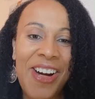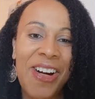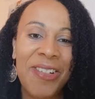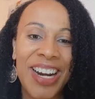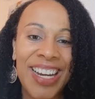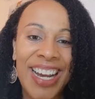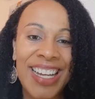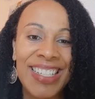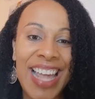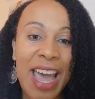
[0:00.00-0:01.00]
All right,
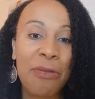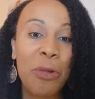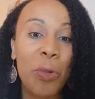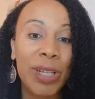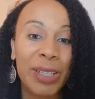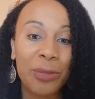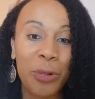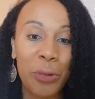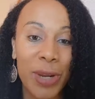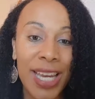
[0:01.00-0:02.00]
guys, have a
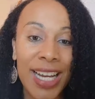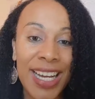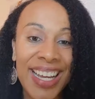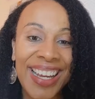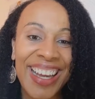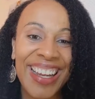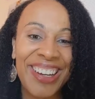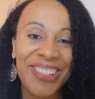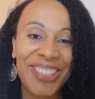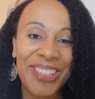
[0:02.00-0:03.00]
wonderful week, and
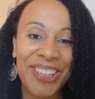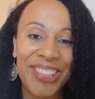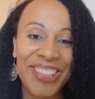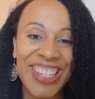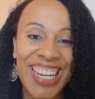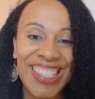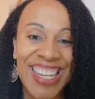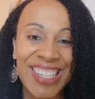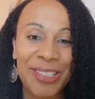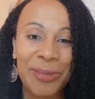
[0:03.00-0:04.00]
I'll talk to you guys
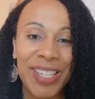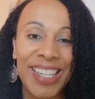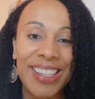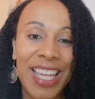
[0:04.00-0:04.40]
next week.